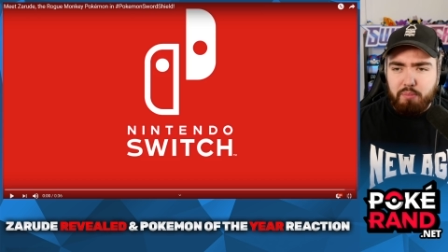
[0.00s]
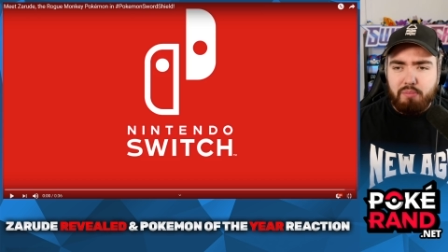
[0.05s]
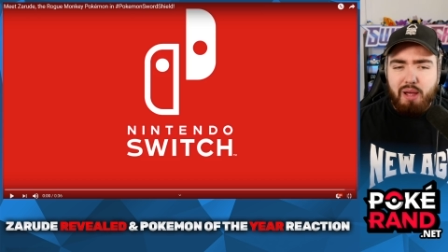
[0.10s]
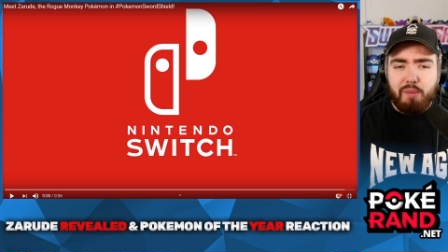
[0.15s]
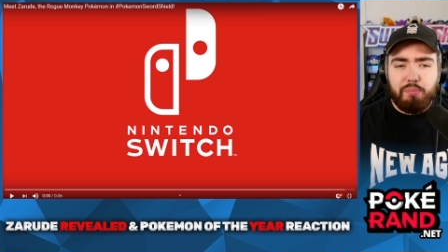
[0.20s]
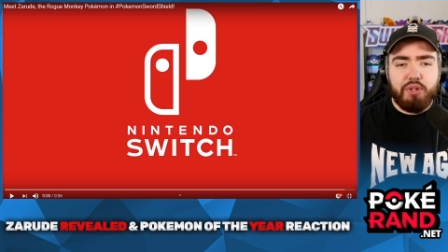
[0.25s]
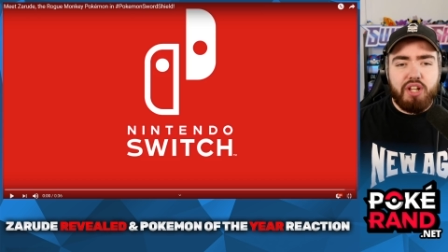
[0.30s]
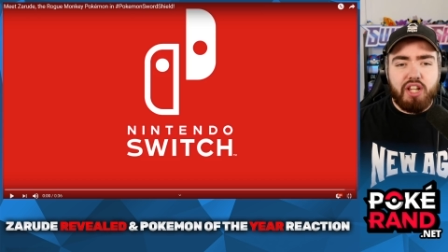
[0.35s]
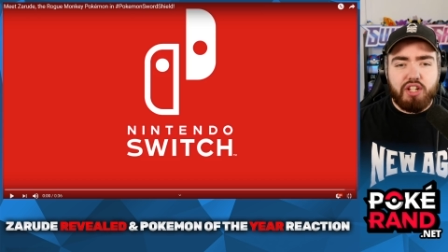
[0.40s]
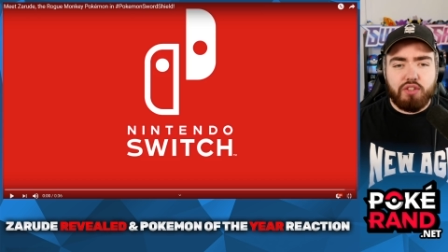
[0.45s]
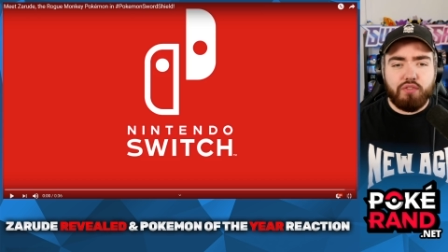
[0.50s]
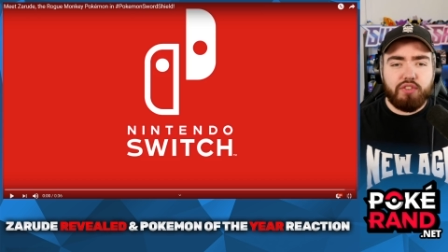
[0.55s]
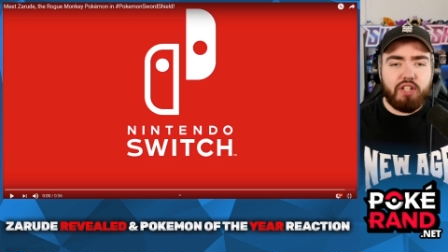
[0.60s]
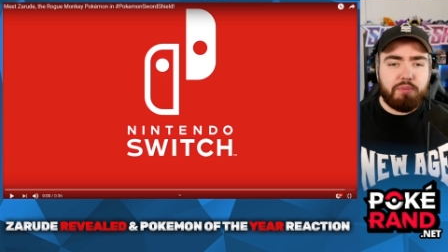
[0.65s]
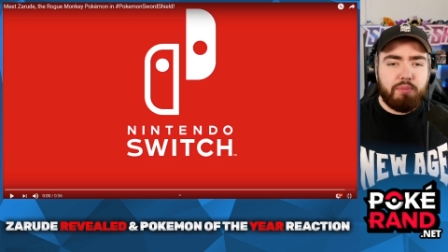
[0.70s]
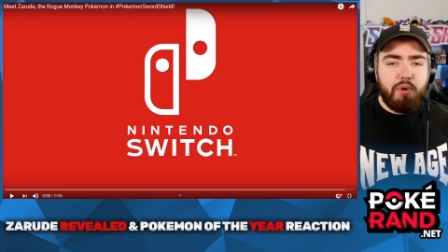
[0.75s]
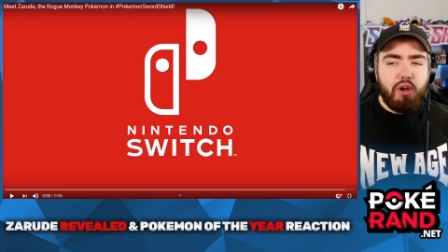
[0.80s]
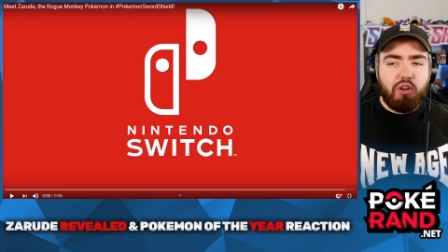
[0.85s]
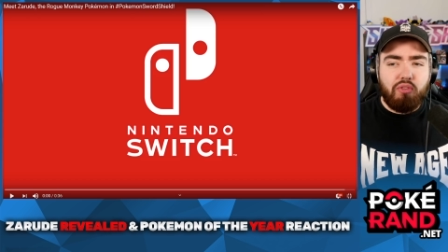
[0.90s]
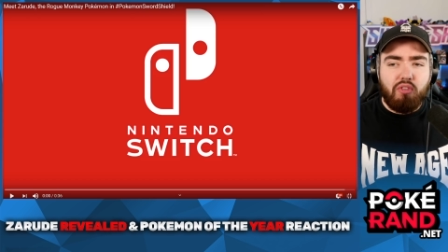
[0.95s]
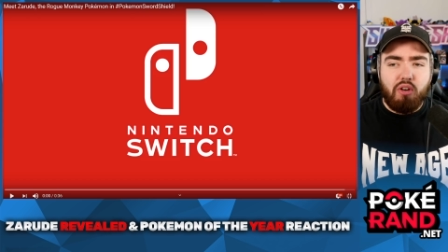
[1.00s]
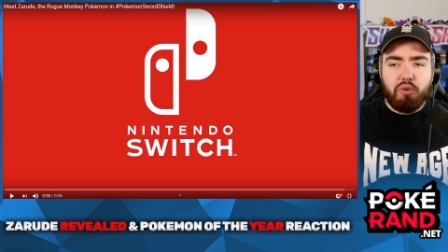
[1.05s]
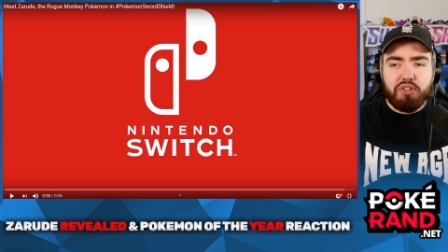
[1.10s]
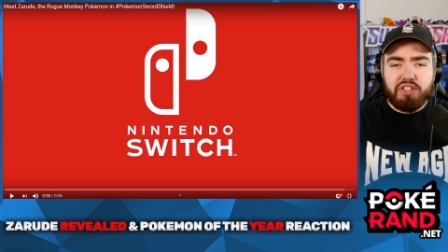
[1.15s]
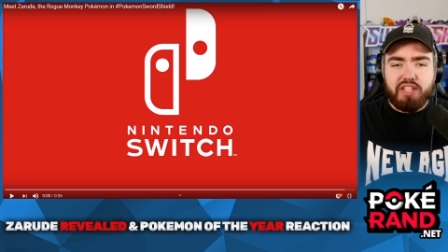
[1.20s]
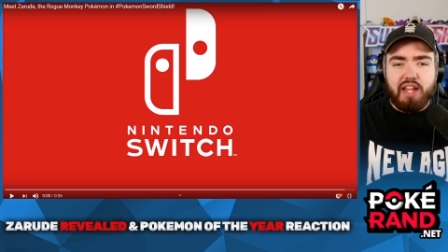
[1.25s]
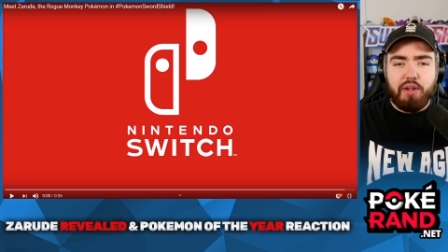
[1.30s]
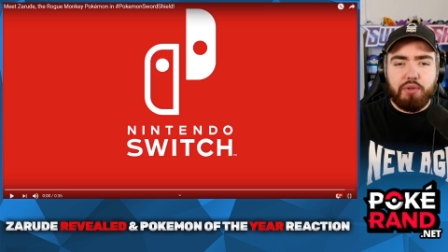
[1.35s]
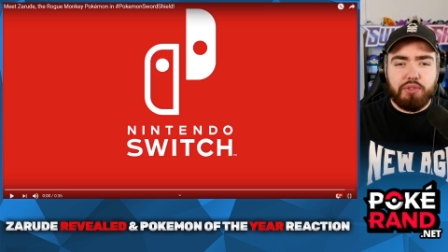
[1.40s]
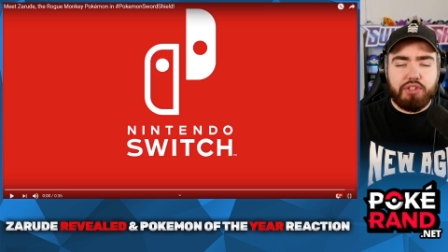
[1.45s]
My prediction for this Pokemon was
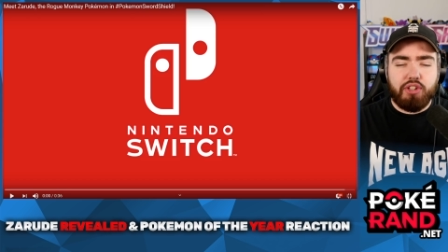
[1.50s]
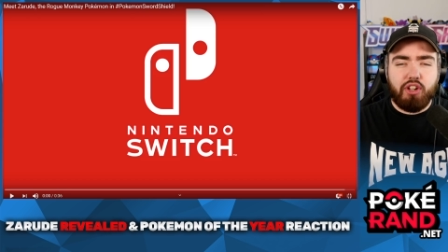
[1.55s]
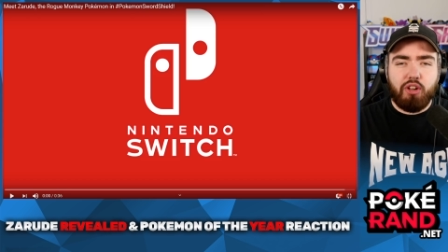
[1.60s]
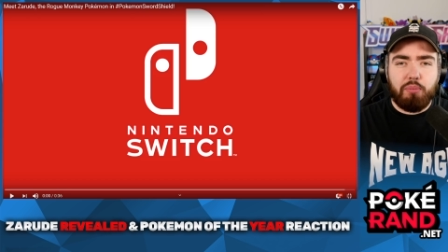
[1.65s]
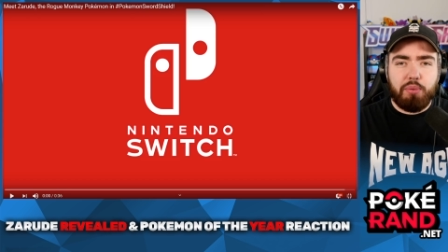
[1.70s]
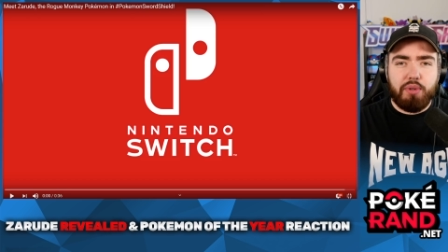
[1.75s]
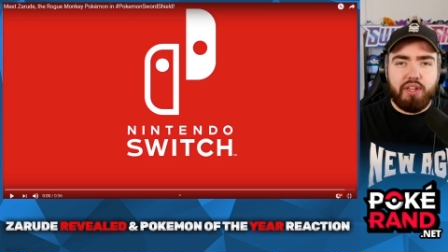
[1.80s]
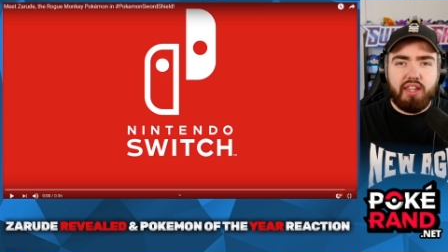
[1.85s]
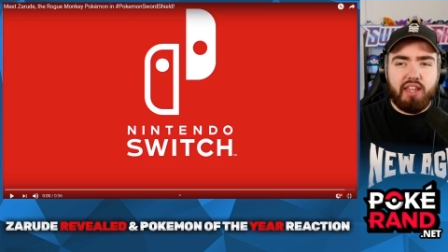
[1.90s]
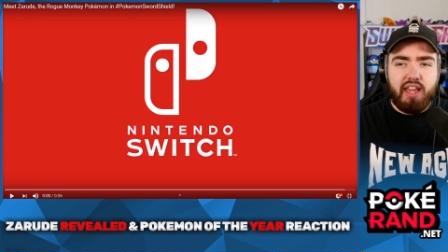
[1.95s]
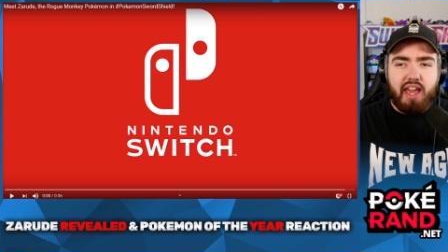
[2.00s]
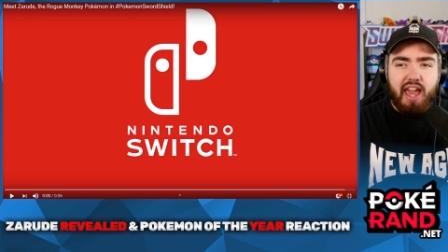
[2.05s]
that it was going to be